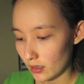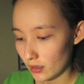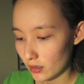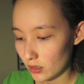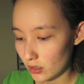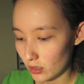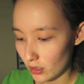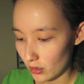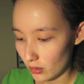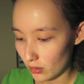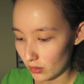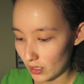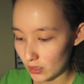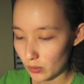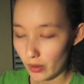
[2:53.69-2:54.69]
so
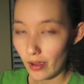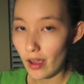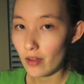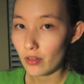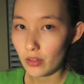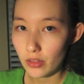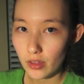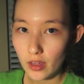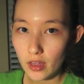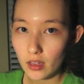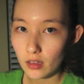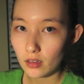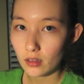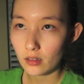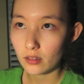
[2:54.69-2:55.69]
that's why
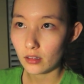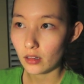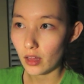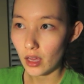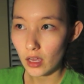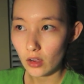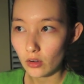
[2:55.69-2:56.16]
everything clay